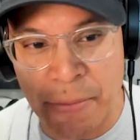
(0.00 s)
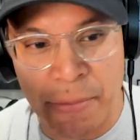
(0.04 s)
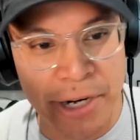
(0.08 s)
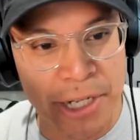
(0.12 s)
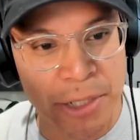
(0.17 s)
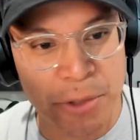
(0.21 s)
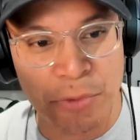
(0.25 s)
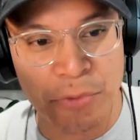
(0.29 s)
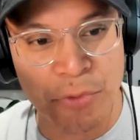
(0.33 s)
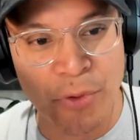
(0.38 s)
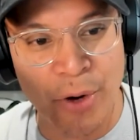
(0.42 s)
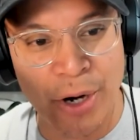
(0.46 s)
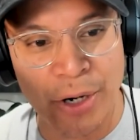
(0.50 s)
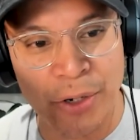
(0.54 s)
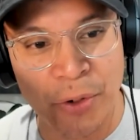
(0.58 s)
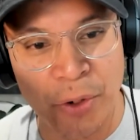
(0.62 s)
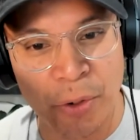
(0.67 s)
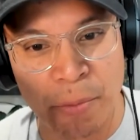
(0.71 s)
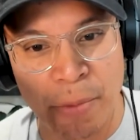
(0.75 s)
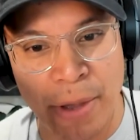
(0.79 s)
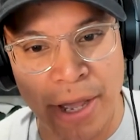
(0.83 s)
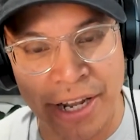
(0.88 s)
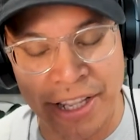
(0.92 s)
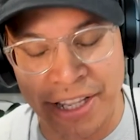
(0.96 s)
minutes before I go to
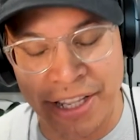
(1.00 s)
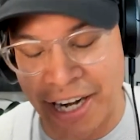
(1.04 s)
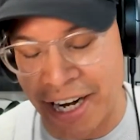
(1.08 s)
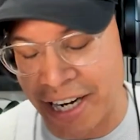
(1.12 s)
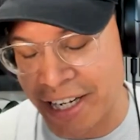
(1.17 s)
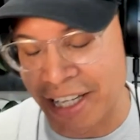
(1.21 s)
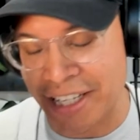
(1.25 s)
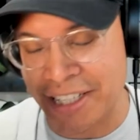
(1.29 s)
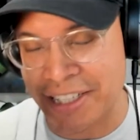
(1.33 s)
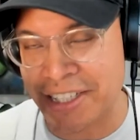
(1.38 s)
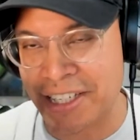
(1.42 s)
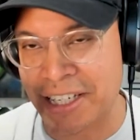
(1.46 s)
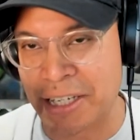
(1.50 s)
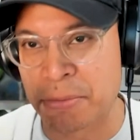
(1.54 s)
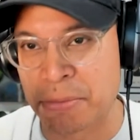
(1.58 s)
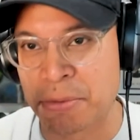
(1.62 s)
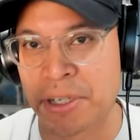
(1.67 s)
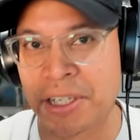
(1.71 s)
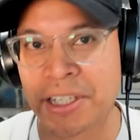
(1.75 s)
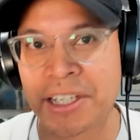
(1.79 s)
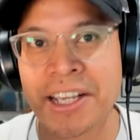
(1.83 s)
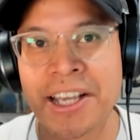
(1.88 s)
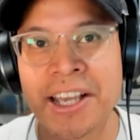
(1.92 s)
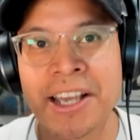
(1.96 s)
bed and then I get
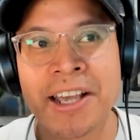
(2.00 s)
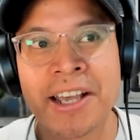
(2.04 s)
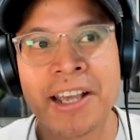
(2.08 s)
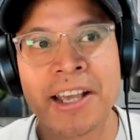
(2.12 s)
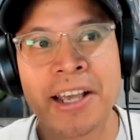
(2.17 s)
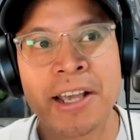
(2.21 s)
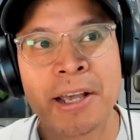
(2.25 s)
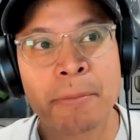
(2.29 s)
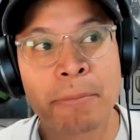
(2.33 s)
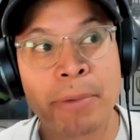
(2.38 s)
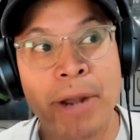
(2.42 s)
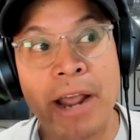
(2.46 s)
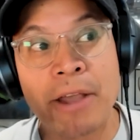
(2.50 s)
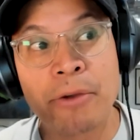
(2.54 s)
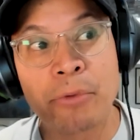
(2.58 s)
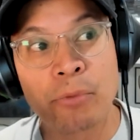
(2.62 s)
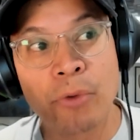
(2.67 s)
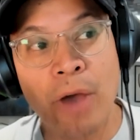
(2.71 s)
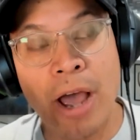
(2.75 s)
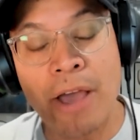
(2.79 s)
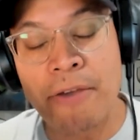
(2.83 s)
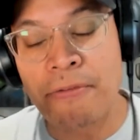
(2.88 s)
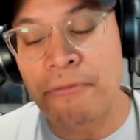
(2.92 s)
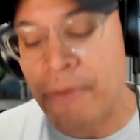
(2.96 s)
sleepy. But
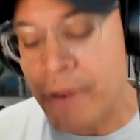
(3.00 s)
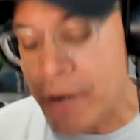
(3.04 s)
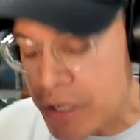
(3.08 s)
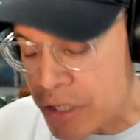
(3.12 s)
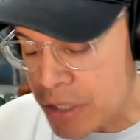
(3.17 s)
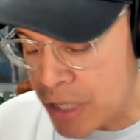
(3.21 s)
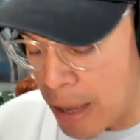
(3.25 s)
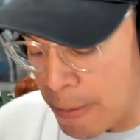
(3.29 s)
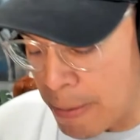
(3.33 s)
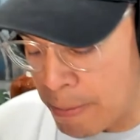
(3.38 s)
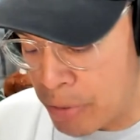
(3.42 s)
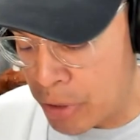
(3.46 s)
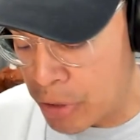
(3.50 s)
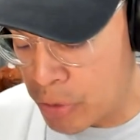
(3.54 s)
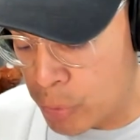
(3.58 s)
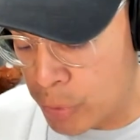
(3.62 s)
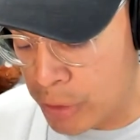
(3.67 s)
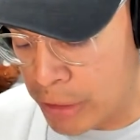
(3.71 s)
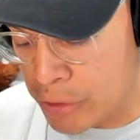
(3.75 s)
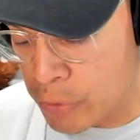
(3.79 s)
I finished that book really